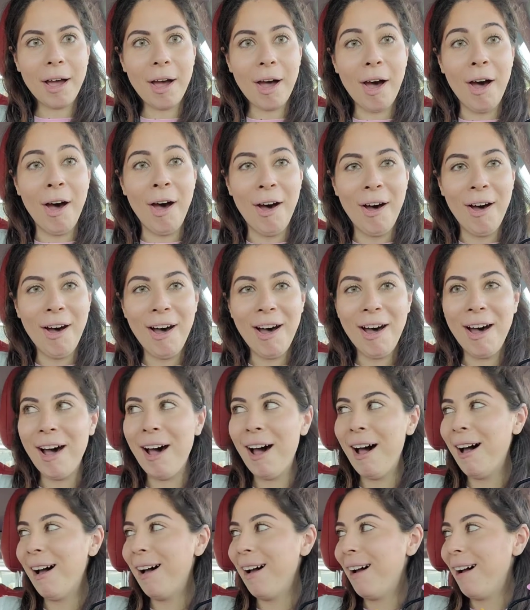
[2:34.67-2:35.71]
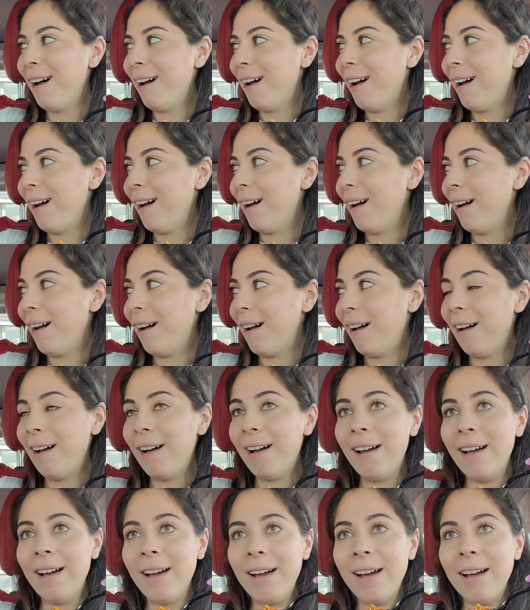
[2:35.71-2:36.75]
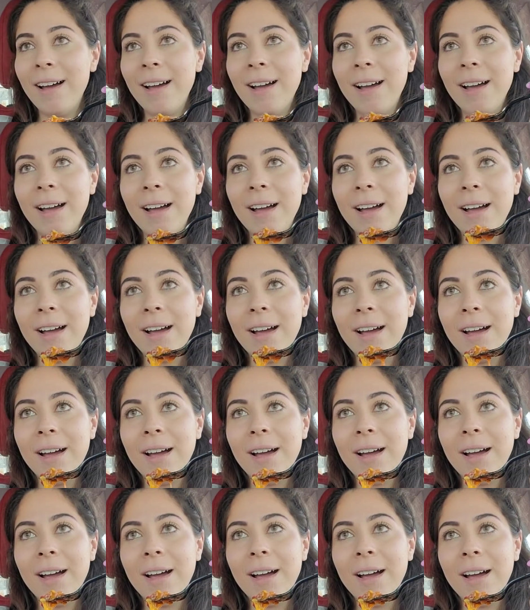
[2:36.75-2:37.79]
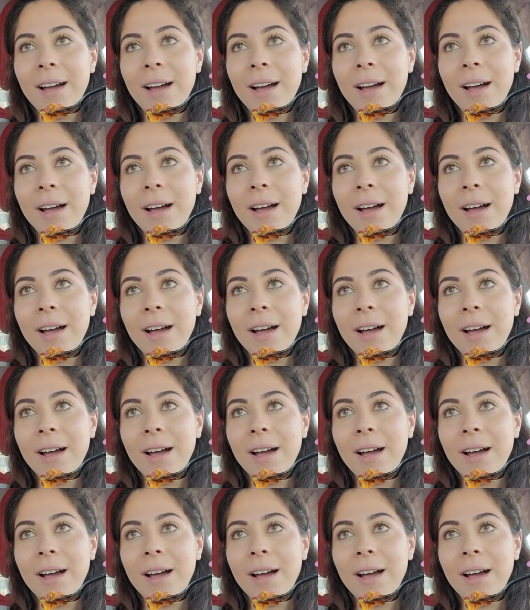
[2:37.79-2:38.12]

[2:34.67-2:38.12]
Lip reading: Nothing is said.